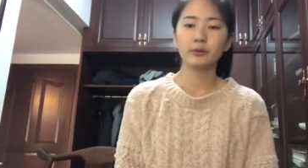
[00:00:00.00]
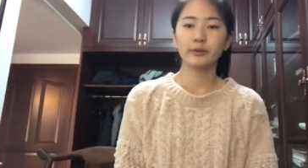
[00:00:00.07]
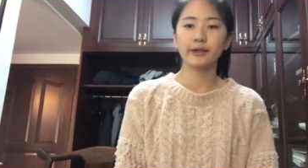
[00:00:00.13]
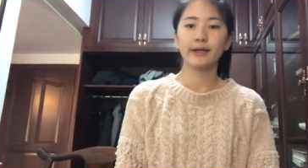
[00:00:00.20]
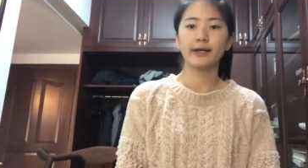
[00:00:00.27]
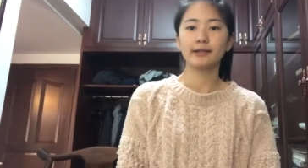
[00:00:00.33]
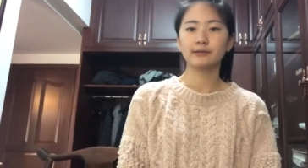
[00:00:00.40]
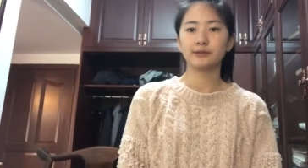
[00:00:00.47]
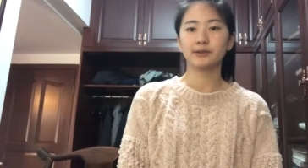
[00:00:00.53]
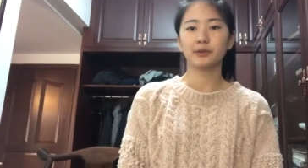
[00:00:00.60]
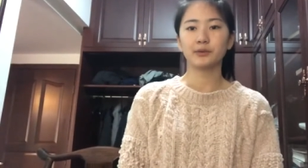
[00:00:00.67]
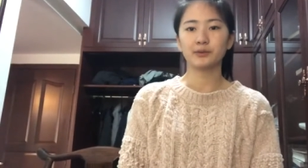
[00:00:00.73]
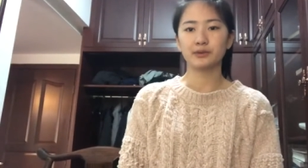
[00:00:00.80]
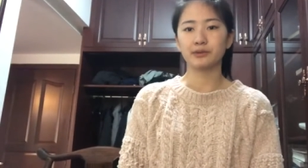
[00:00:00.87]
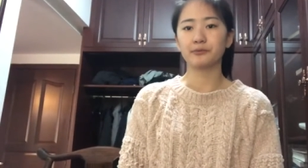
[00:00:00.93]

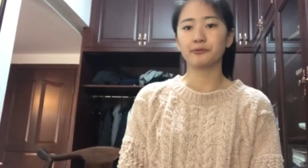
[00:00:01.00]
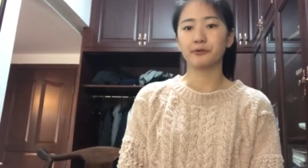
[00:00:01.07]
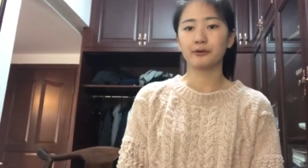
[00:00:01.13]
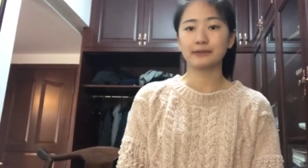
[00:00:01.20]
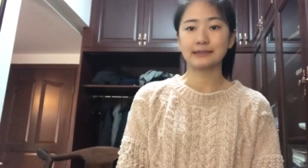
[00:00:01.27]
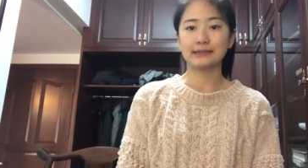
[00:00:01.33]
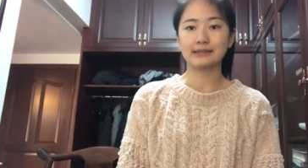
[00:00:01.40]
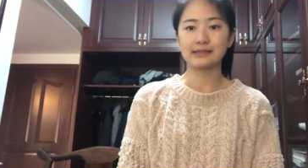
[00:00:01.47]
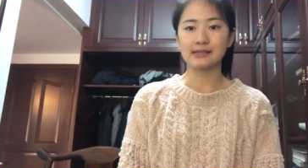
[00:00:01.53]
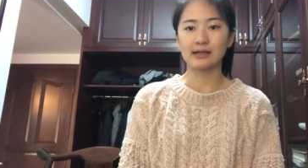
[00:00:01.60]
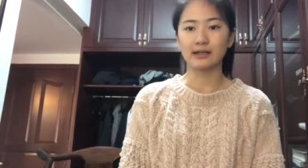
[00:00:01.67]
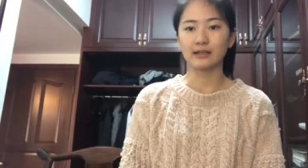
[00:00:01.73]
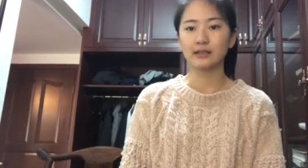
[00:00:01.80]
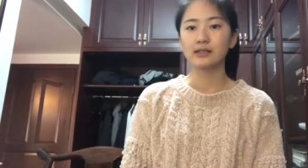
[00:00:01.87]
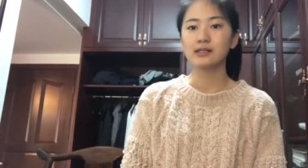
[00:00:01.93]
handle the raw data,